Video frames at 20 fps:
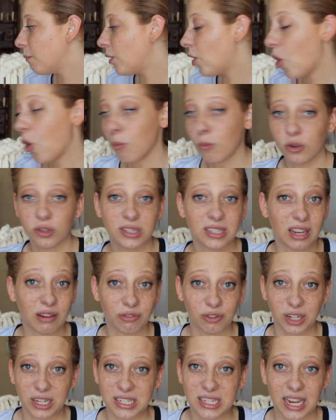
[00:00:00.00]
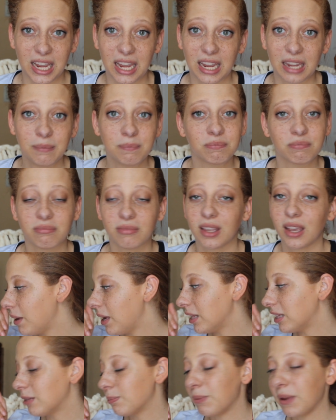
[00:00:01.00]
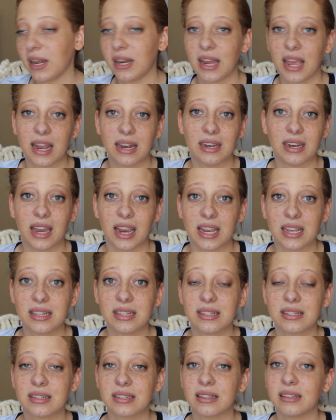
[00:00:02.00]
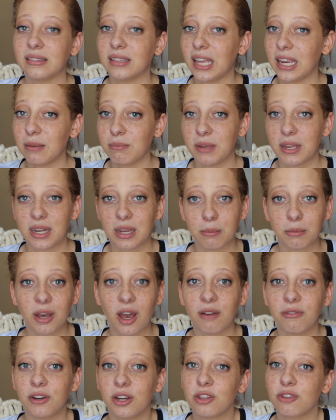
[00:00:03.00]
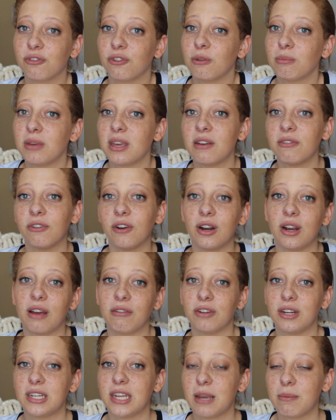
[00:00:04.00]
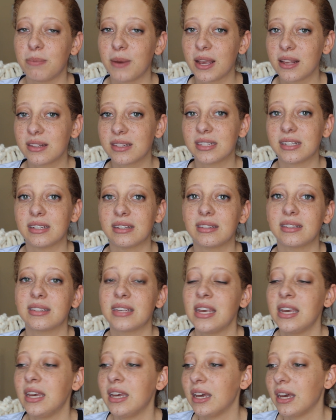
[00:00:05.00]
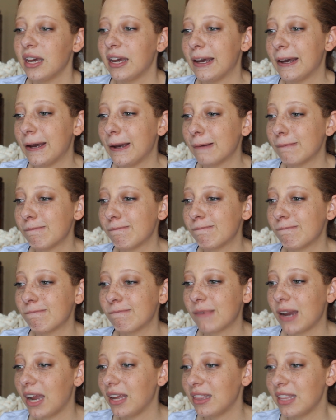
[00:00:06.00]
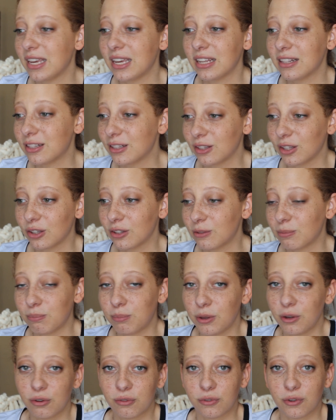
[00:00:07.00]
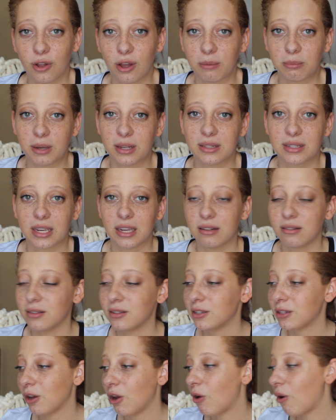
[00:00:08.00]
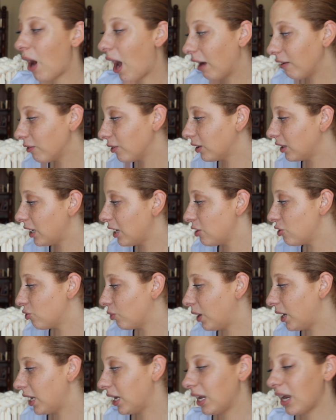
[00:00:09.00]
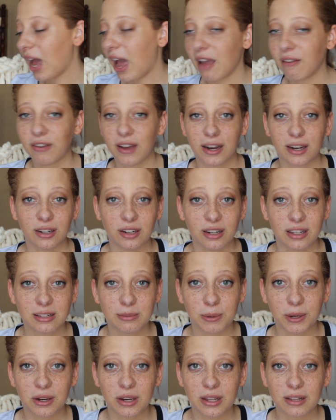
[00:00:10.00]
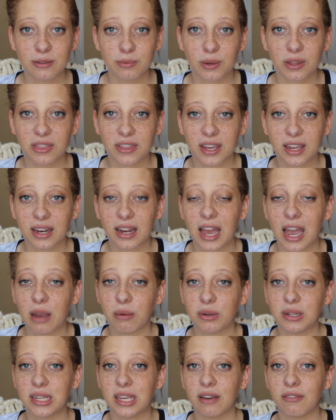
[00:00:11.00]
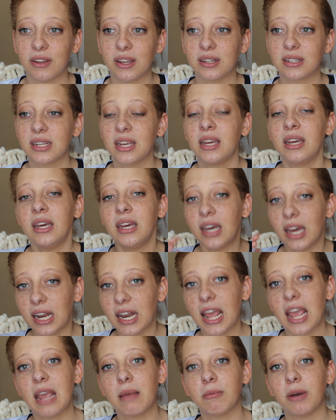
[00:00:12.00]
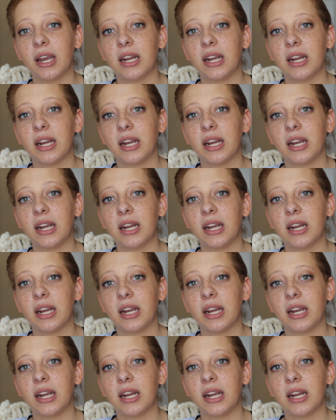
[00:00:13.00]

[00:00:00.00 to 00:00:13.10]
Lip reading: almost every day. It's been a nice light medium coverage for me for an everyday basis. I think it's looked beautiful on my skin, so I've really enjoyed it. I've had a good experience with it. I would give it an A-.